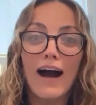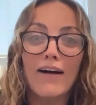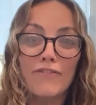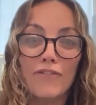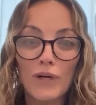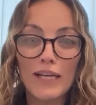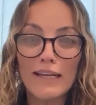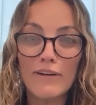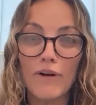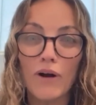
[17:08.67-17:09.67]
a
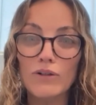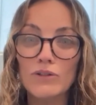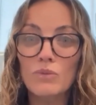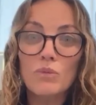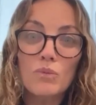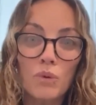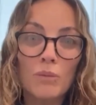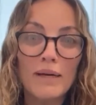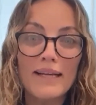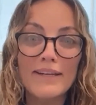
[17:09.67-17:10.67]
40-year-old
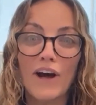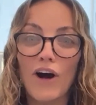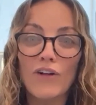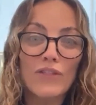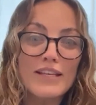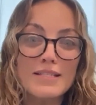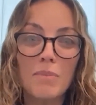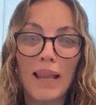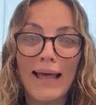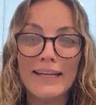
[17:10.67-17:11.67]
woman on this
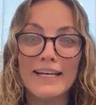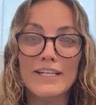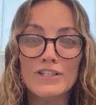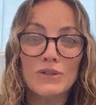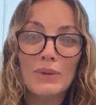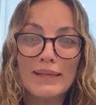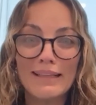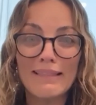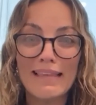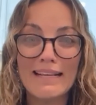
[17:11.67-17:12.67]
planet doing the
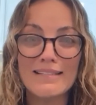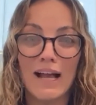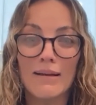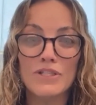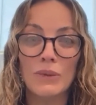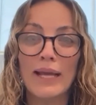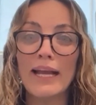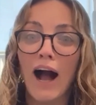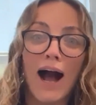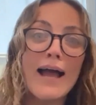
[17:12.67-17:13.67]
things I'm
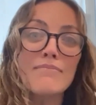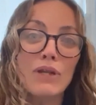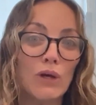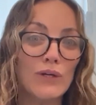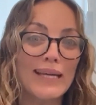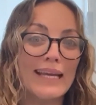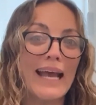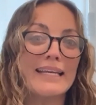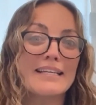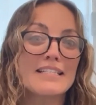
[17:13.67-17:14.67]
doing. I'm learning
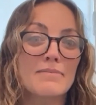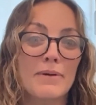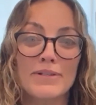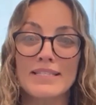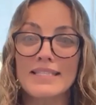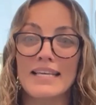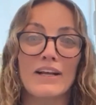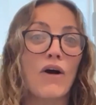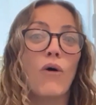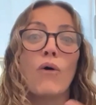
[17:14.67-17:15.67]
and
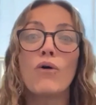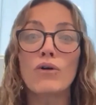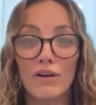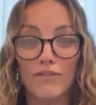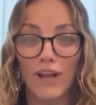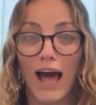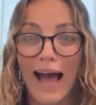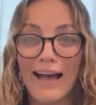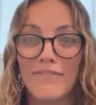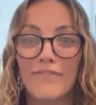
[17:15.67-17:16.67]
experiencing all of
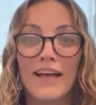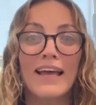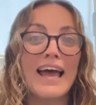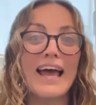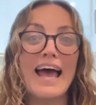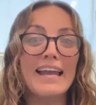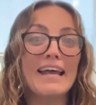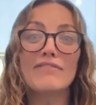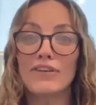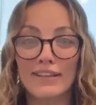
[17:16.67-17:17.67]
life and
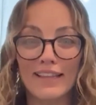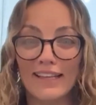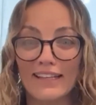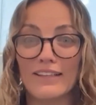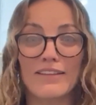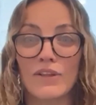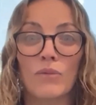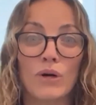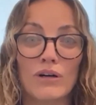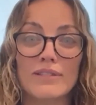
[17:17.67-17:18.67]
everything the
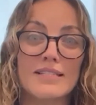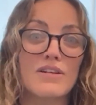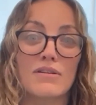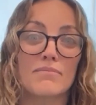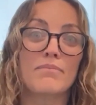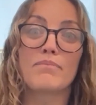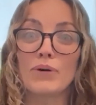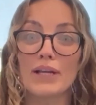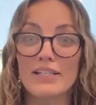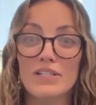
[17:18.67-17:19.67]
world is
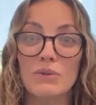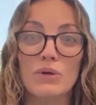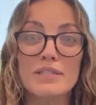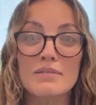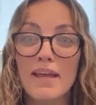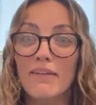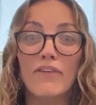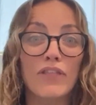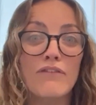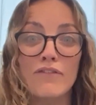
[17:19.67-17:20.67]
putting towards me
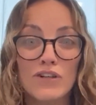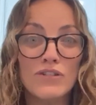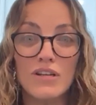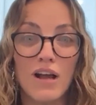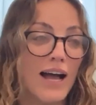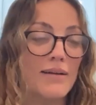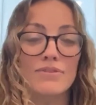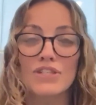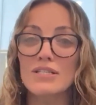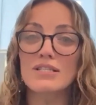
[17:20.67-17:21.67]
for the first
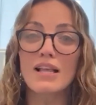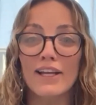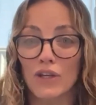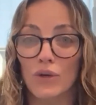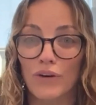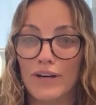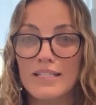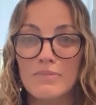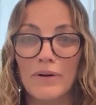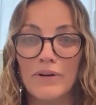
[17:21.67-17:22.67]
time, just like you're
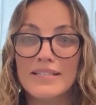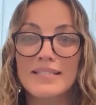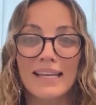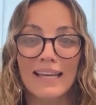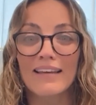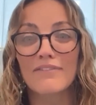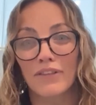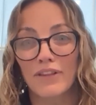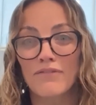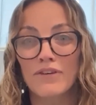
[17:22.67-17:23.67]
experiencing it for
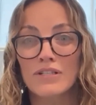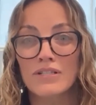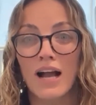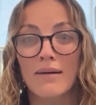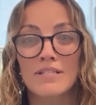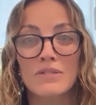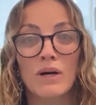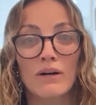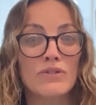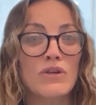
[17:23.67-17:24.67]
the first time as
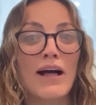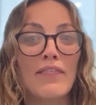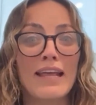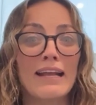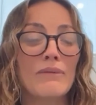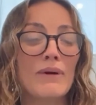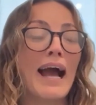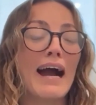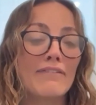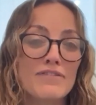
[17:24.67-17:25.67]
well. So I think we
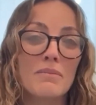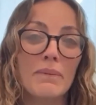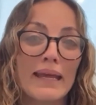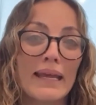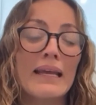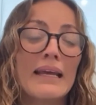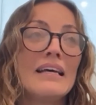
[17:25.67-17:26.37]
have to be,